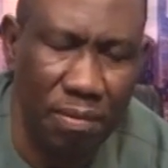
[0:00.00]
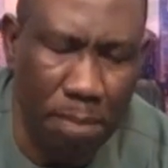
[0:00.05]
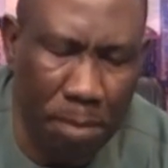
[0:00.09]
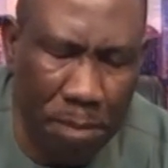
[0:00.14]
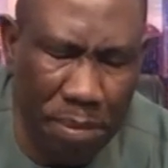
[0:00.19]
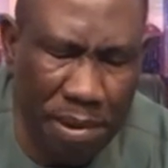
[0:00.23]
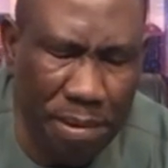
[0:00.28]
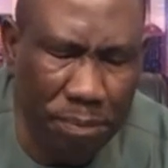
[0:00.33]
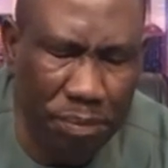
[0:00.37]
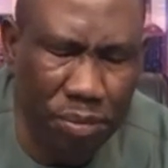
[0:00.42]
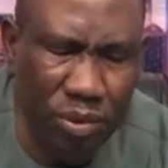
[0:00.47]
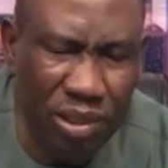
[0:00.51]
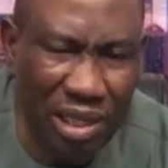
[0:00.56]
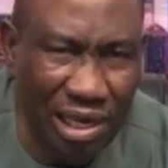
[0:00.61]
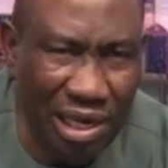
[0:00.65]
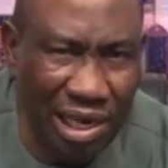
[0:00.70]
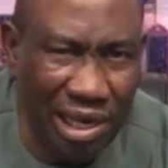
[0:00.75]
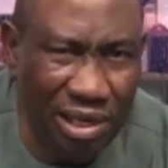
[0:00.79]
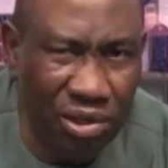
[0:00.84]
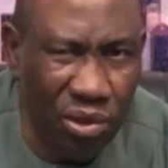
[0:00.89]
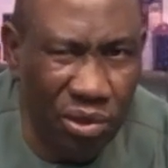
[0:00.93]
people that
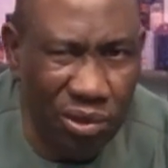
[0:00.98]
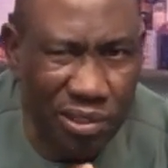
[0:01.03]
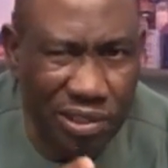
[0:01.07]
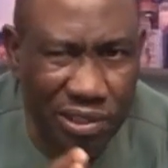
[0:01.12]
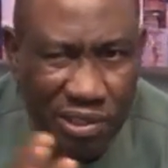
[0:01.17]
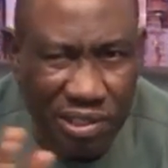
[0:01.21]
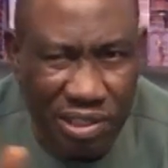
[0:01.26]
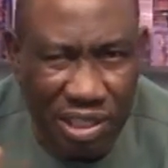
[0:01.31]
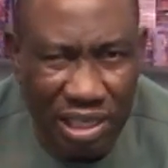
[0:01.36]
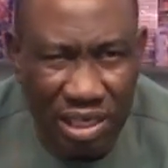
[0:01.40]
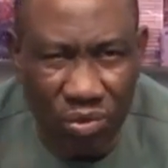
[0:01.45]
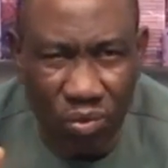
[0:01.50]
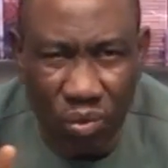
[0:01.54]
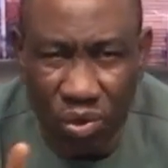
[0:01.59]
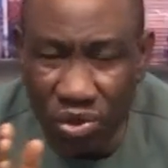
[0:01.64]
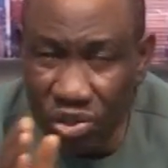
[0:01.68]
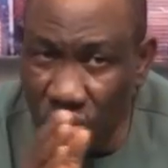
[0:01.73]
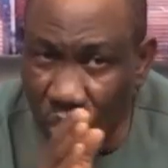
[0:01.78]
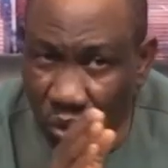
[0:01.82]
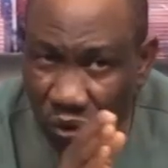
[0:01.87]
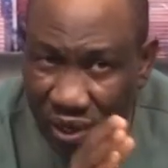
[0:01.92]
are not seeing
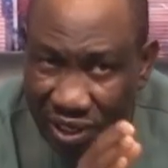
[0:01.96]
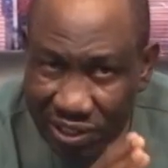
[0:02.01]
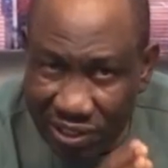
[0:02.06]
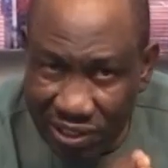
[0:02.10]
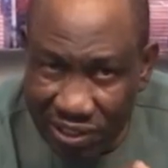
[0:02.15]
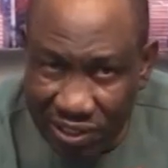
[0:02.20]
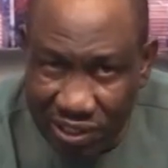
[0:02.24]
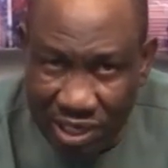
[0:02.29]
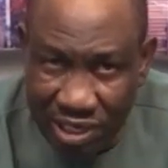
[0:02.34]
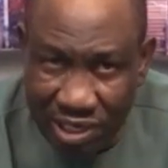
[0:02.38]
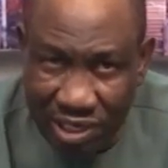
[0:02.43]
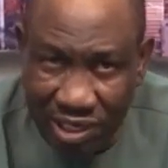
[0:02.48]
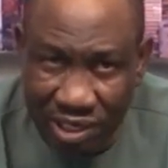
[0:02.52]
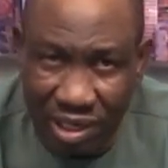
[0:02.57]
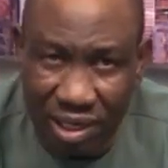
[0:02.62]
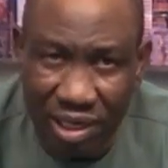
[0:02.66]
what you are seeing,